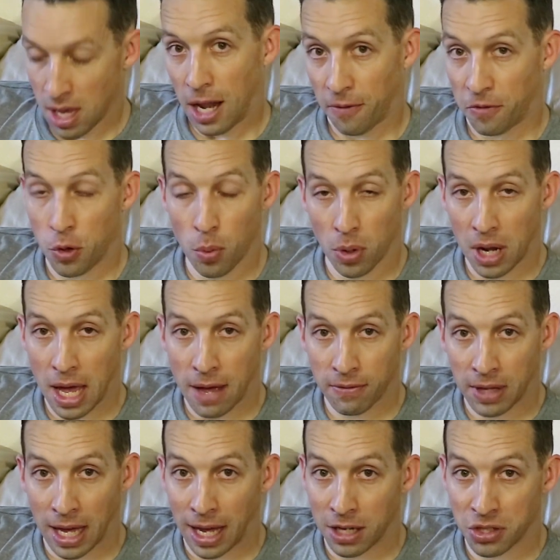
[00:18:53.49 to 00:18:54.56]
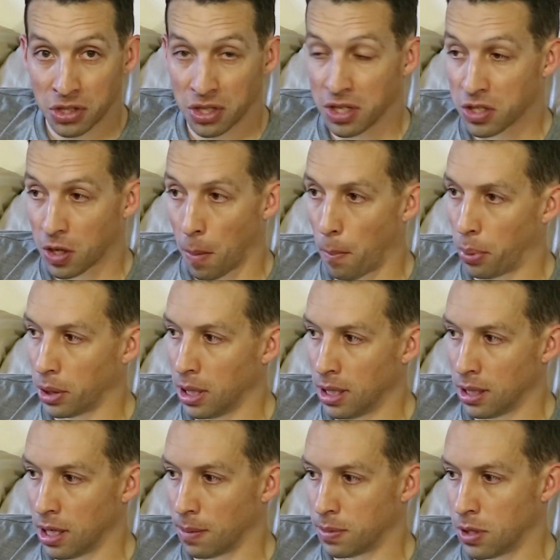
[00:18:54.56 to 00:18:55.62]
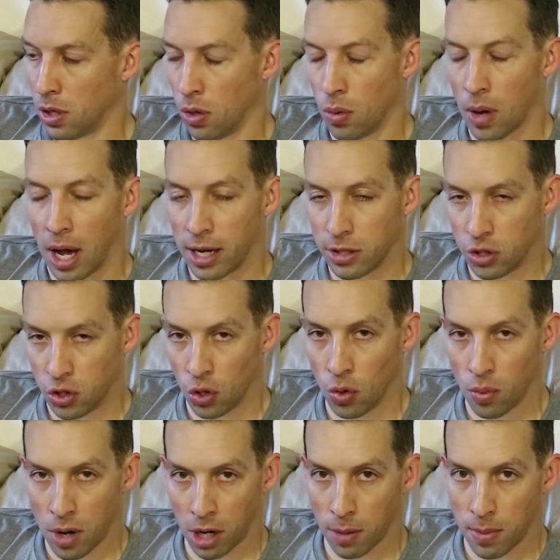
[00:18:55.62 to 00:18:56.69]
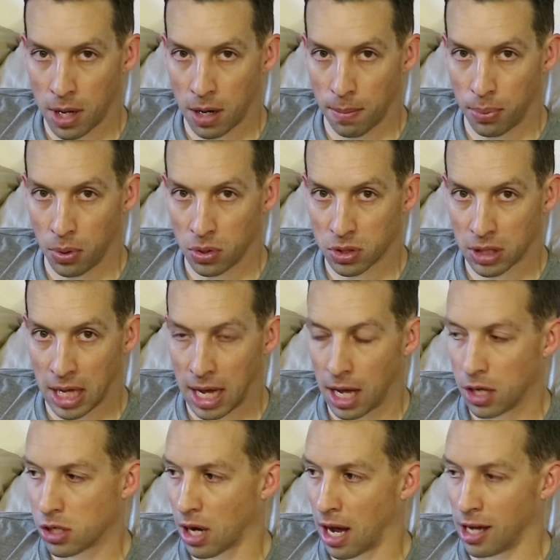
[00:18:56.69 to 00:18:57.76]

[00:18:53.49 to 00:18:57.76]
And if you want to have gauges, it's completely up to you. I do recommend a boost gauge.